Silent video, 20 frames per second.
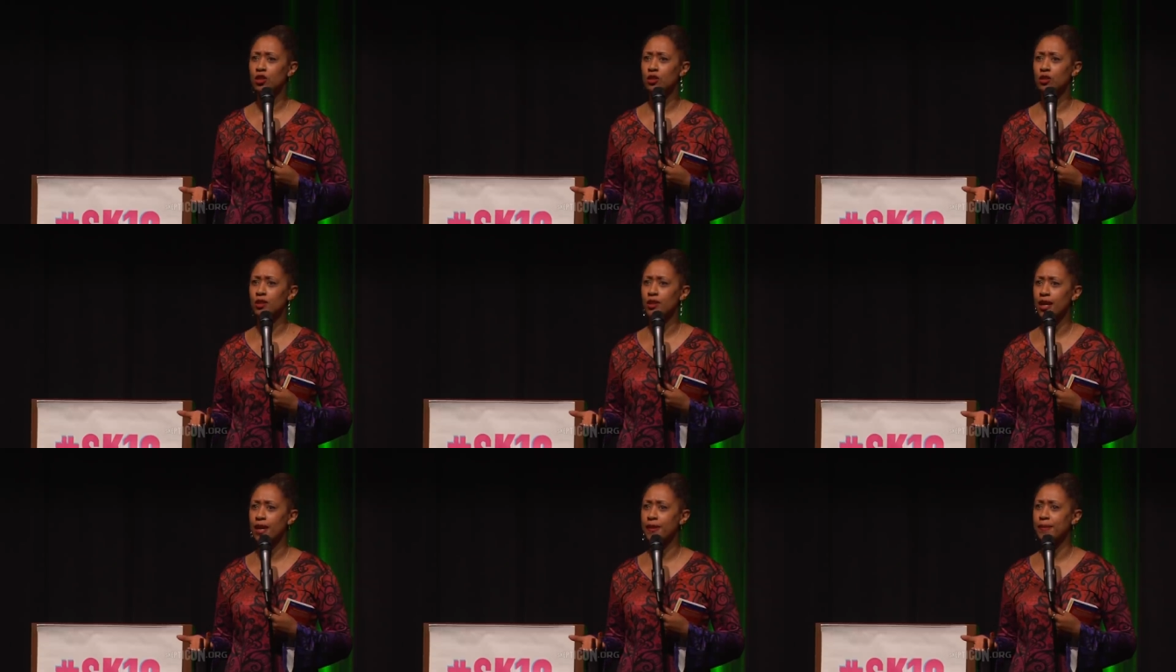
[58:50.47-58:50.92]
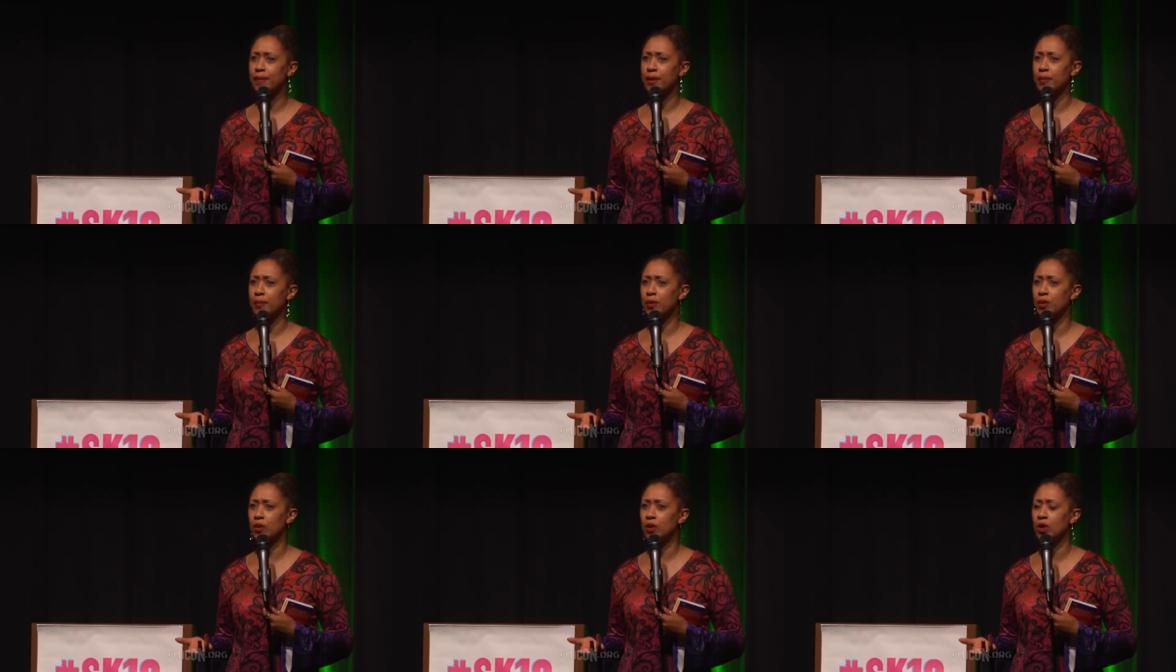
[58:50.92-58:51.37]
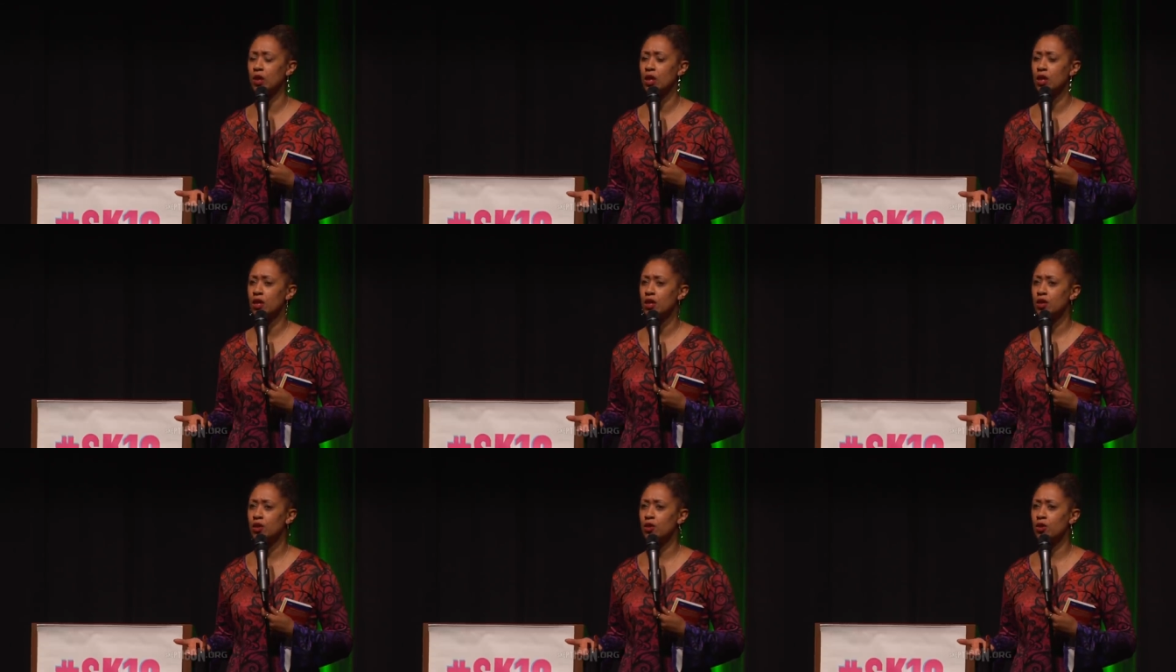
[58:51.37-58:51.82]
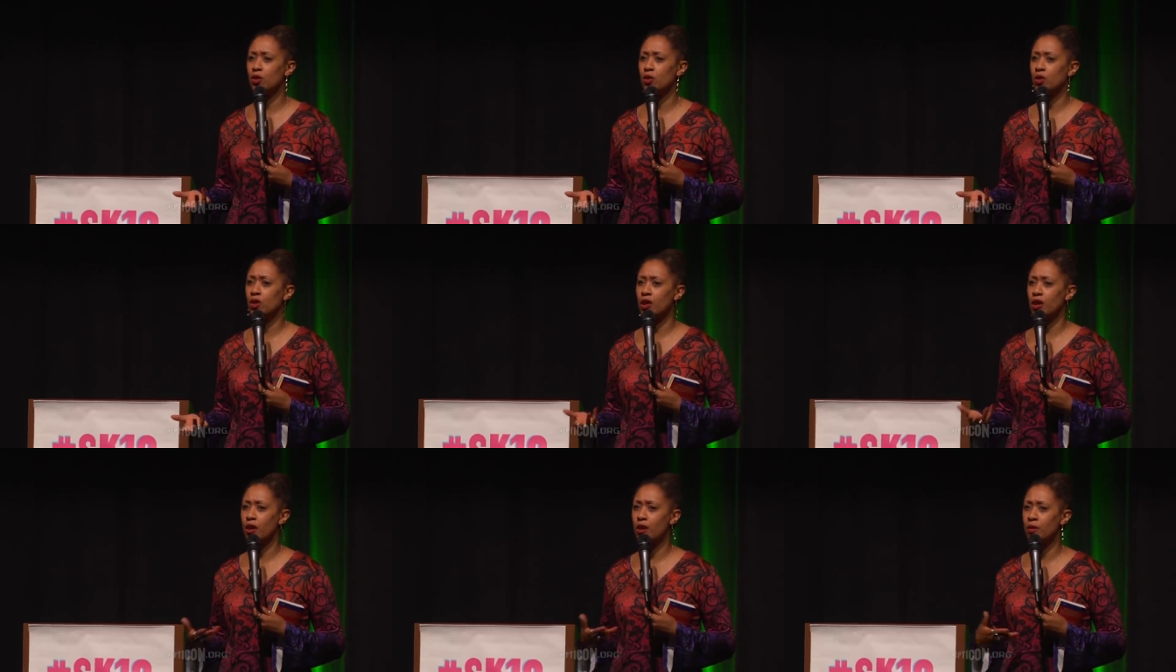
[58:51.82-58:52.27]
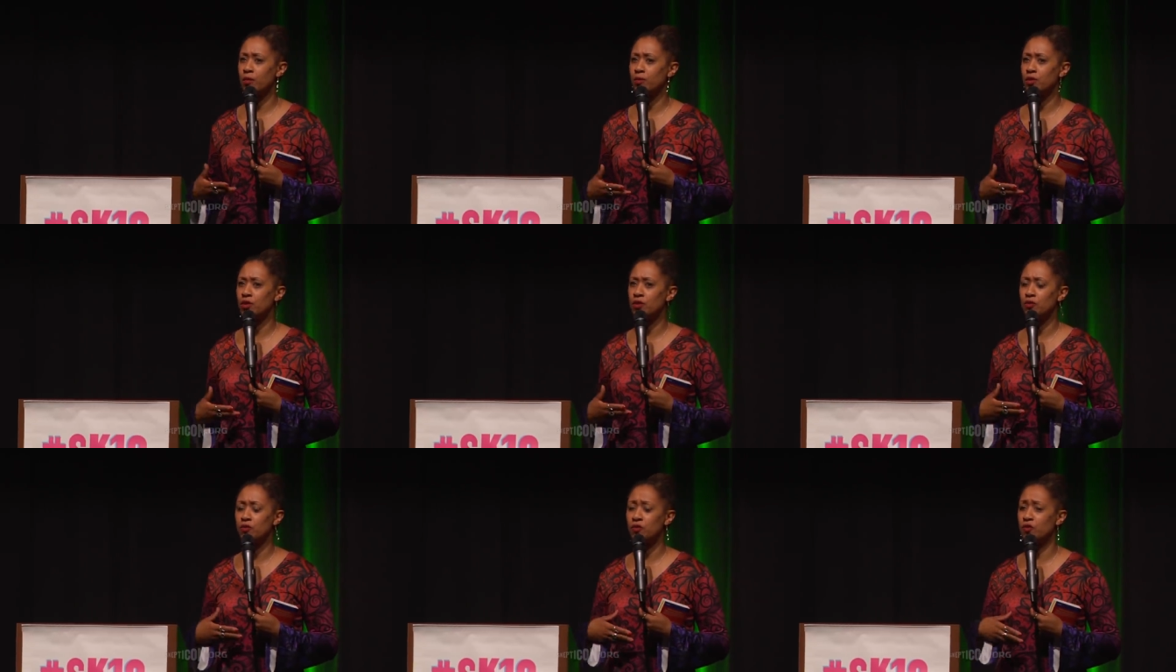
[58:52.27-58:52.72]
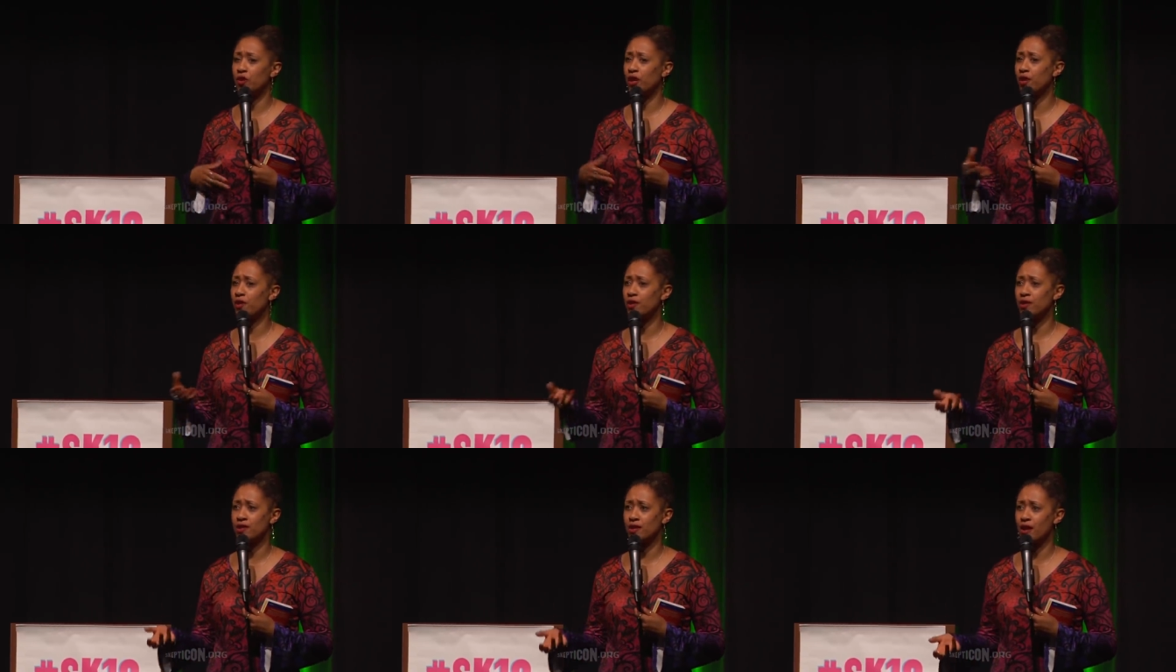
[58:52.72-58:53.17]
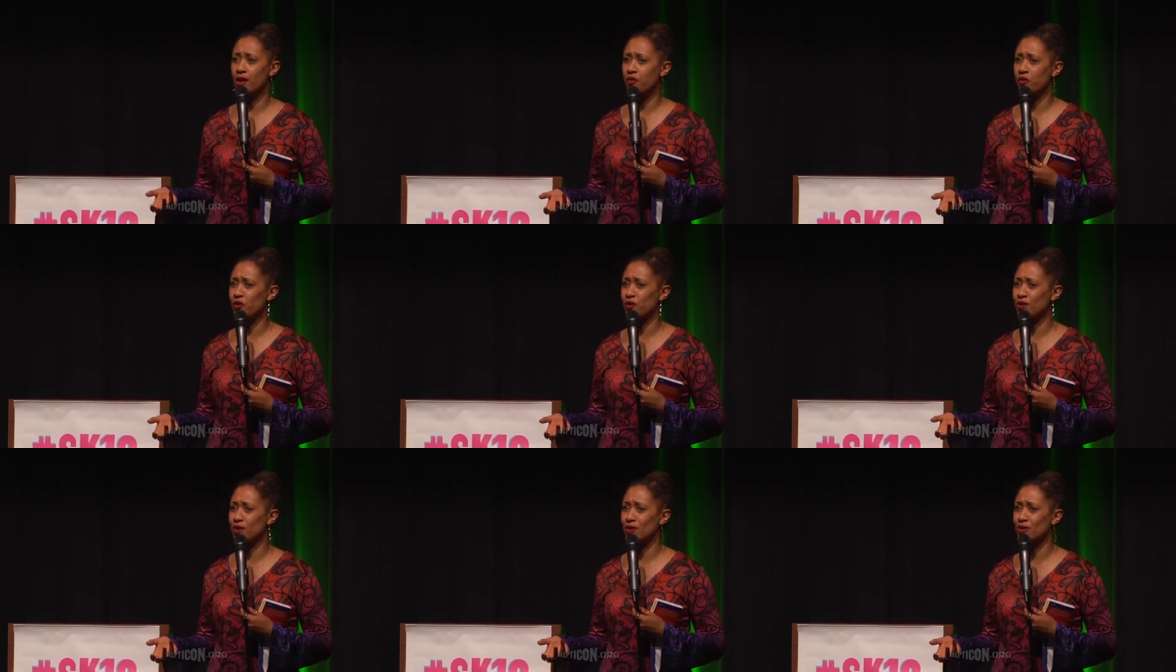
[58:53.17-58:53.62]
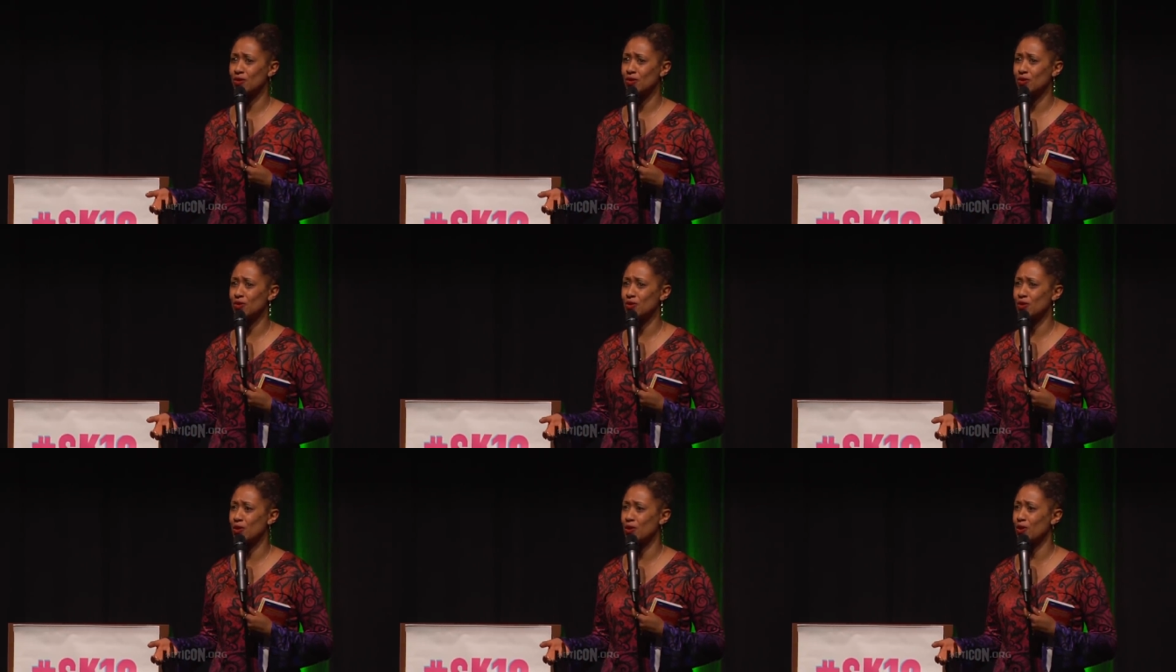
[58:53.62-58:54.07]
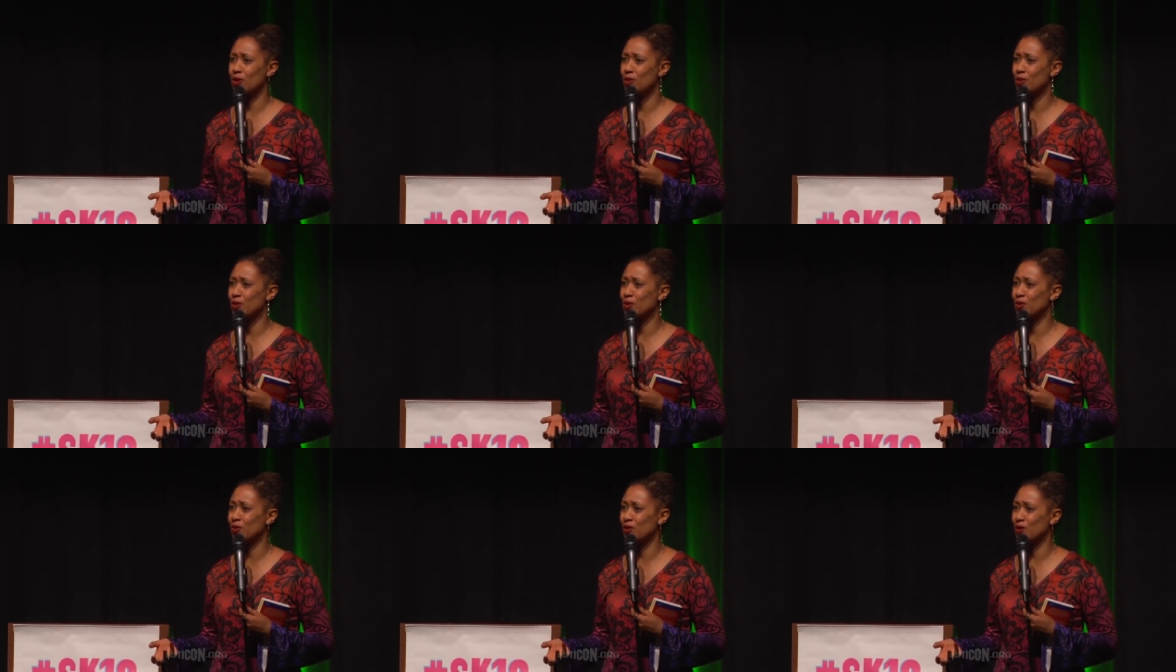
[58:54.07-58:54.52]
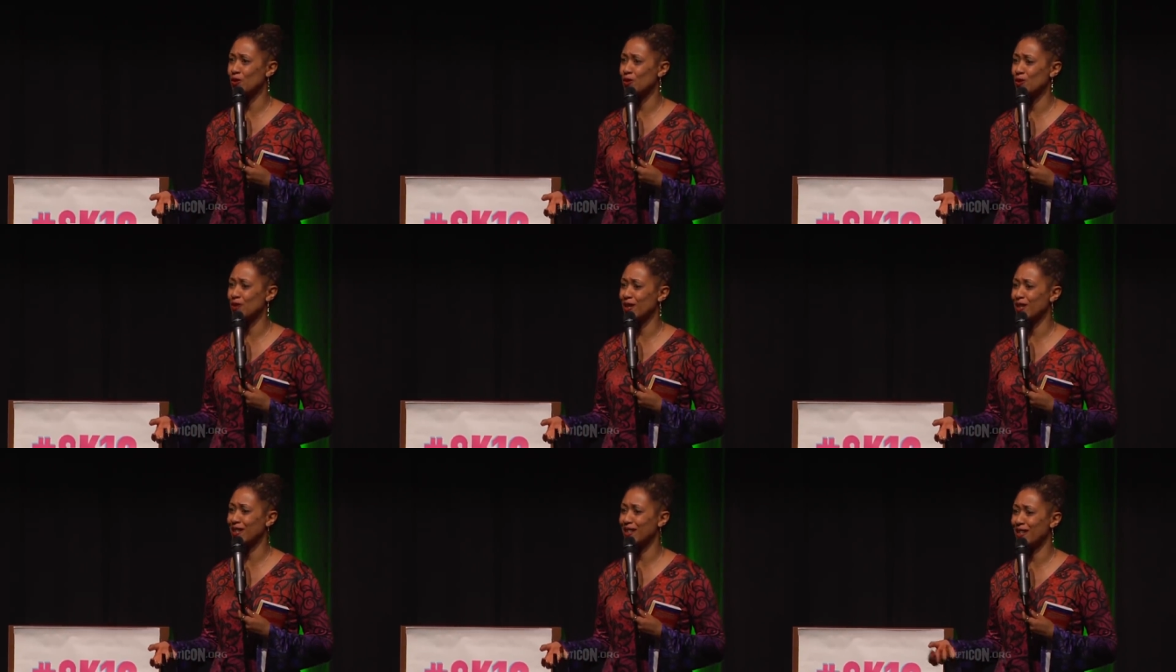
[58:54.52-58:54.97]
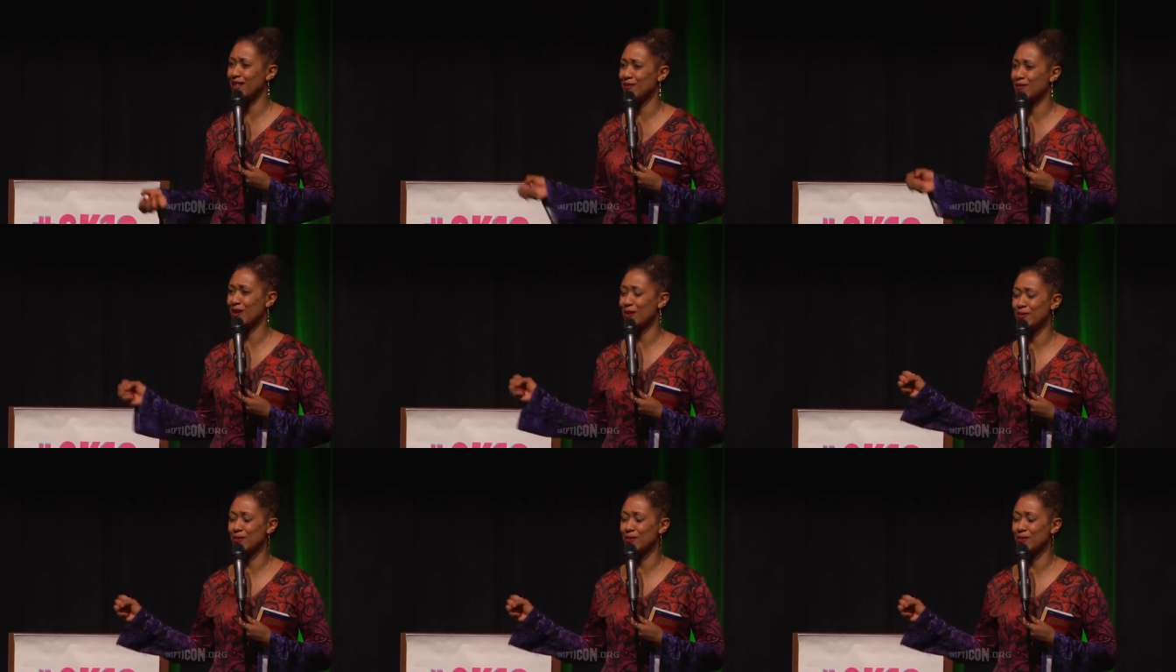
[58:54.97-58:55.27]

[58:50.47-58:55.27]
You know, a lot of people, you know, come to various conferences, and so it almost feels like I'm,